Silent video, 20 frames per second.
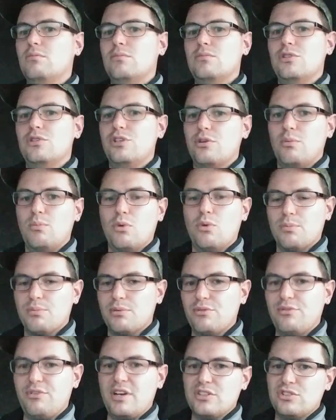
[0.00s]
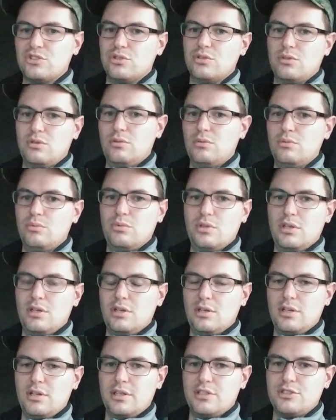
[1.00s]
you know, more professional
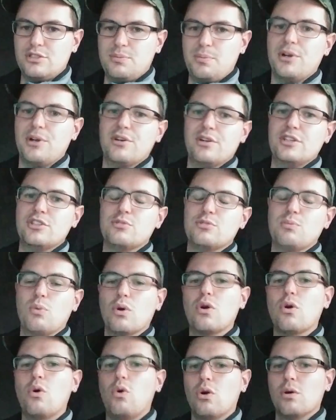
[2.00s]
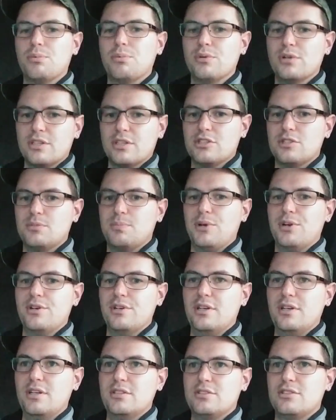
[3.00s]
experience, more corporate
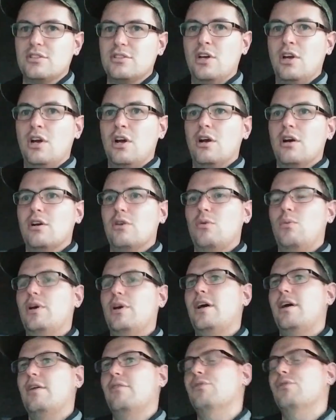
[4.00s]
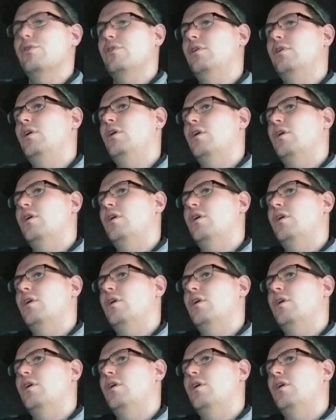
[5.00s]
experience or whatever,